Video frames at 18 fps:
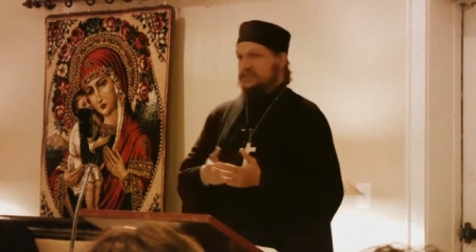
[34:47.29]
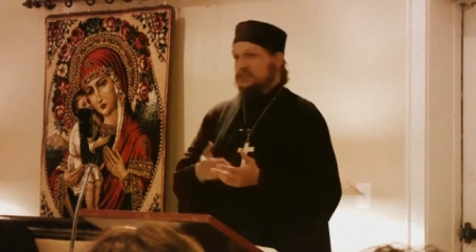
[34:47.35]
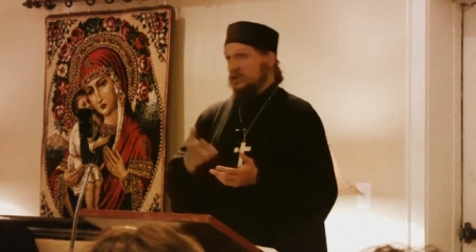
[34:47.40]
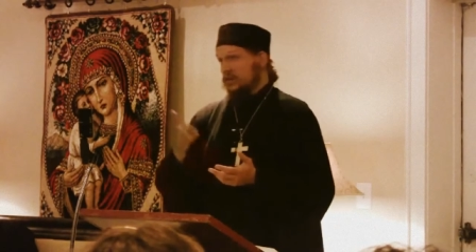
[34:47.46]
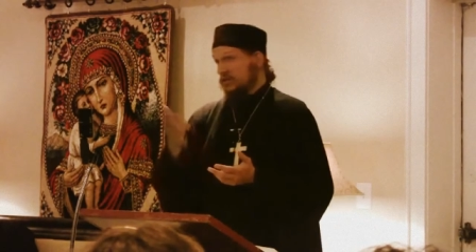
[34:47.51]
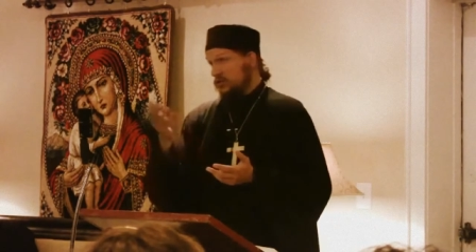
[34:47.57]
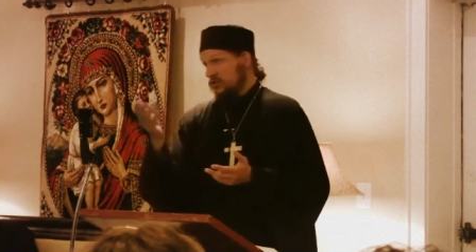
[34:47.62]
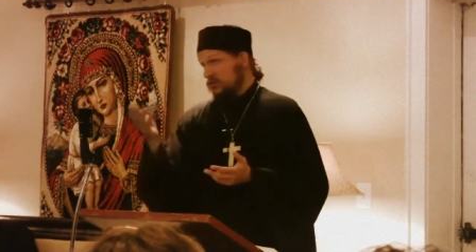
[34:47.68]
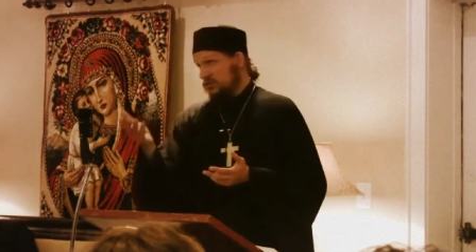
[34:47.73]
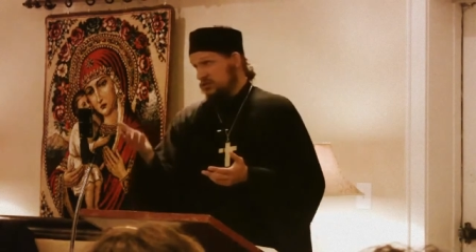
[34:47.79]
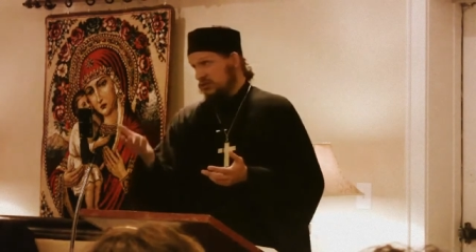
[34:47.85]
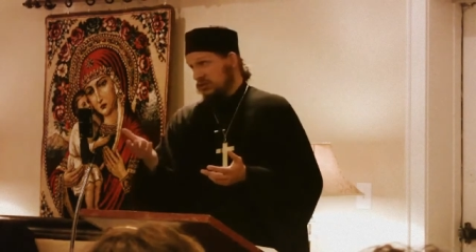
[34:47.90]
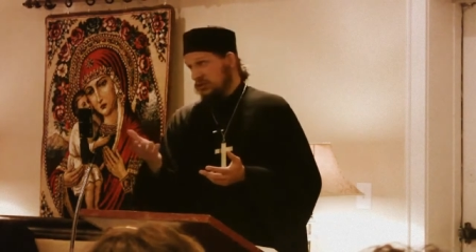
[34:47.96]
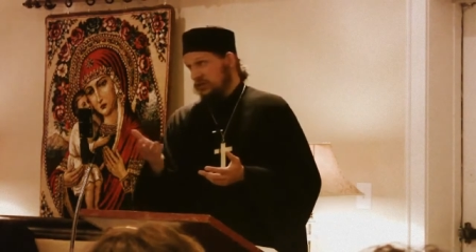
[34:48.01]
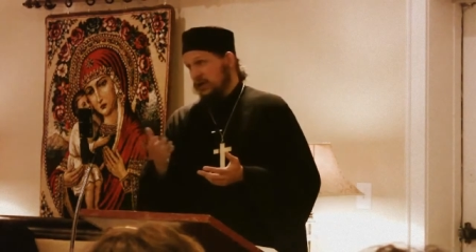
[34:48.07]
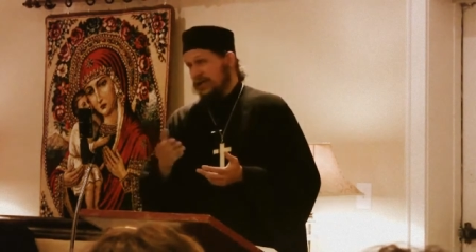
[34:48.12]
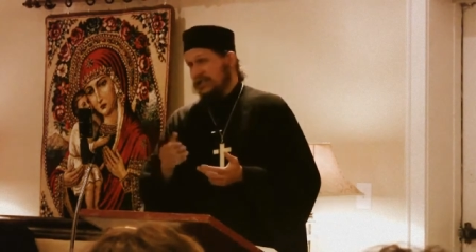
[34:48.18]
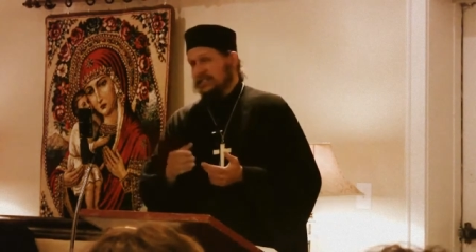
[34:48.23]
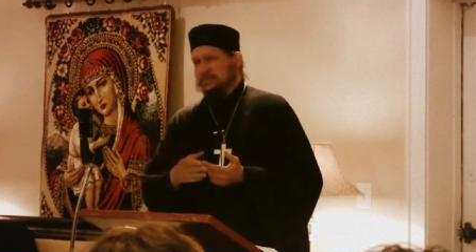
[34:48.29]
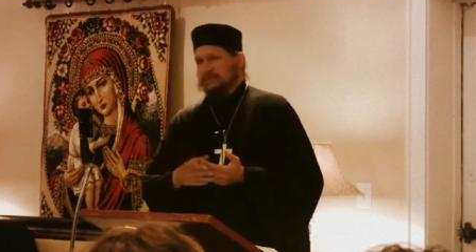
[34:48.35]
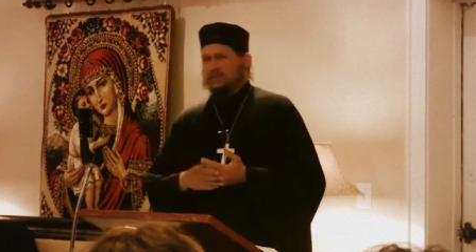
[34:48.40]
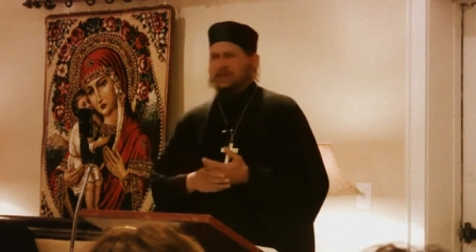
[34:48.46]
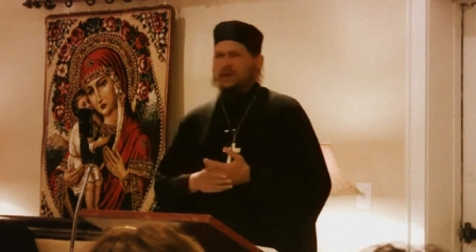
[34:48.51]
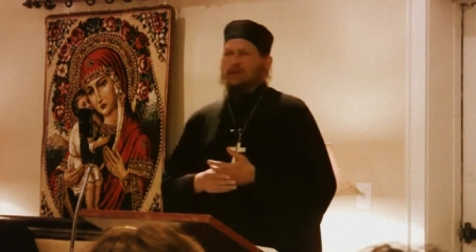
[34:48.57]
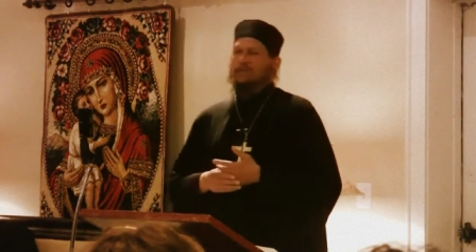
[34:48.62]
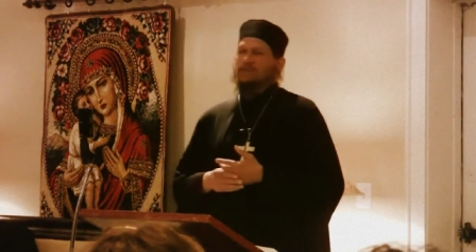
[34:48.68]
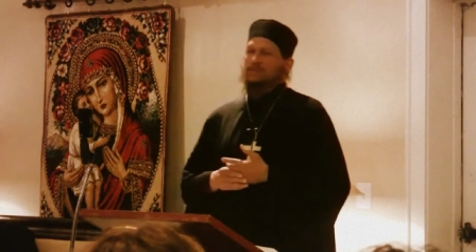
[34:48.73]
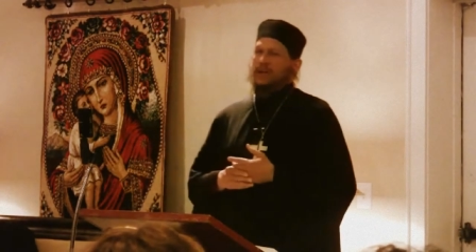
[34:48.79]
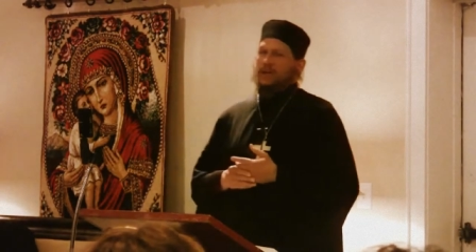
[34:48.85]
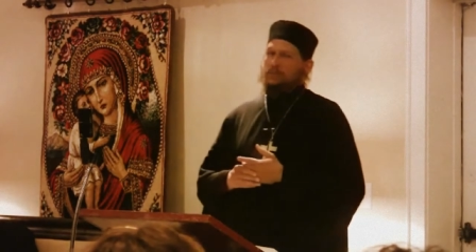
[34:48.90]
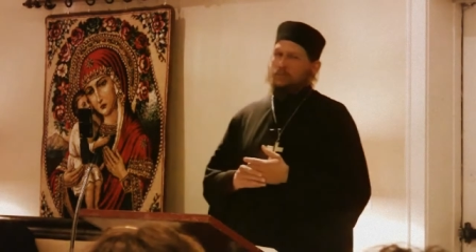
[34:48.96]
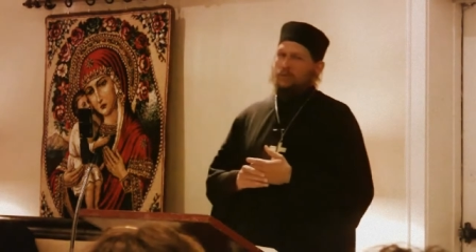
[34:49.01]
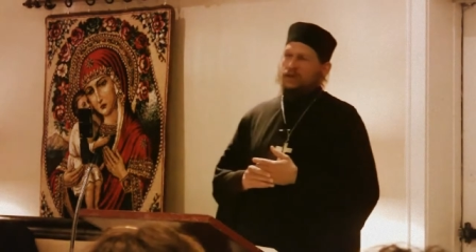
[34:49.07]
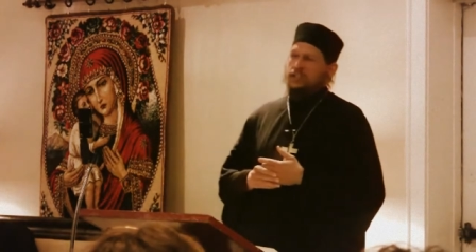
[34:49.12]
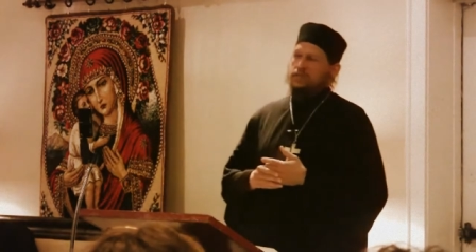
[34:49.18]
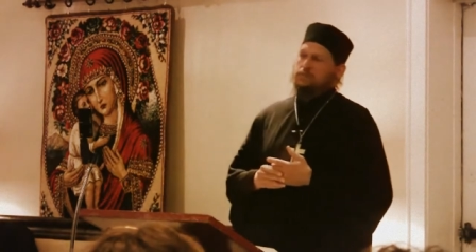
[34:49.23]
He saw the Christ himself,
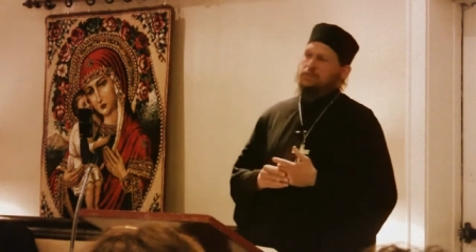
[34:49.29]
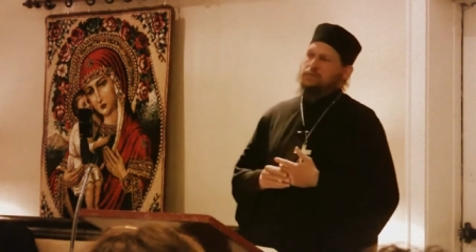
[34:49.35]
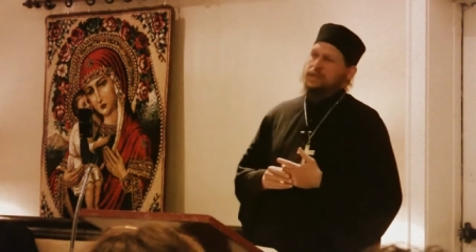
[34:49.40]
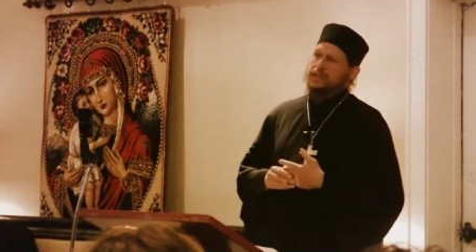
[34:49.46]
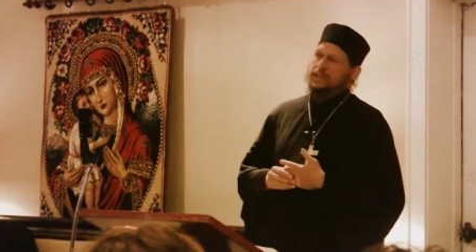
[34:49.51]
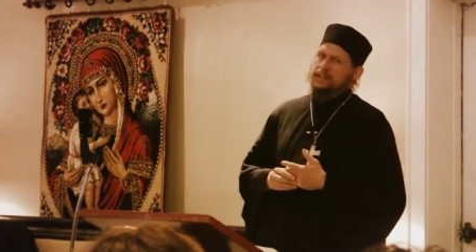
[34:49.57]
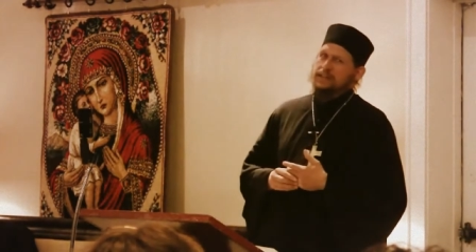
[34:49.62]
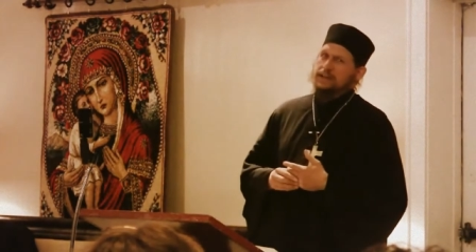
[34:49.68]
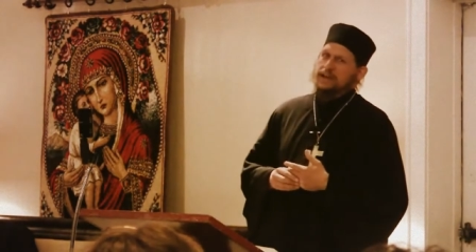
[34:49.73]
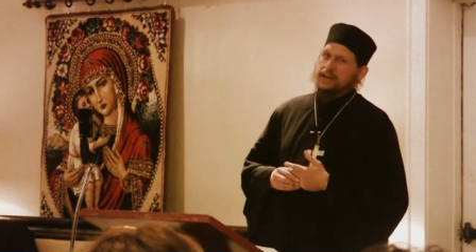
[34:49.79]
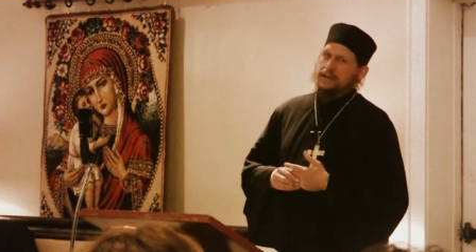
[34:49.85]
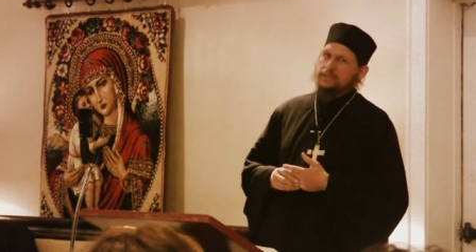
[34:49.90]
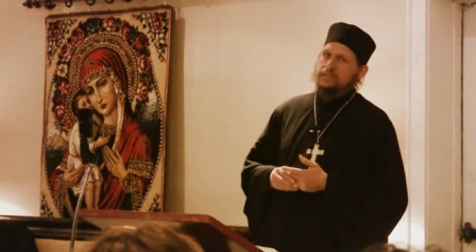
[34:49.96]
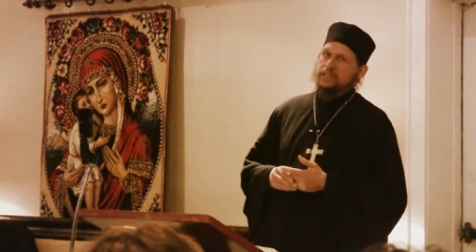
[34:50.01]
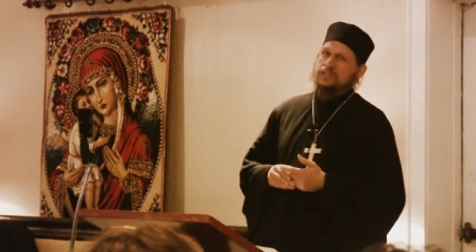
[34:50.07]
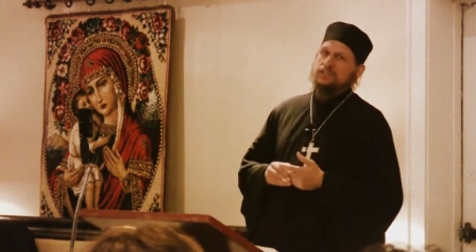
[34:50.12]
not once, but many times.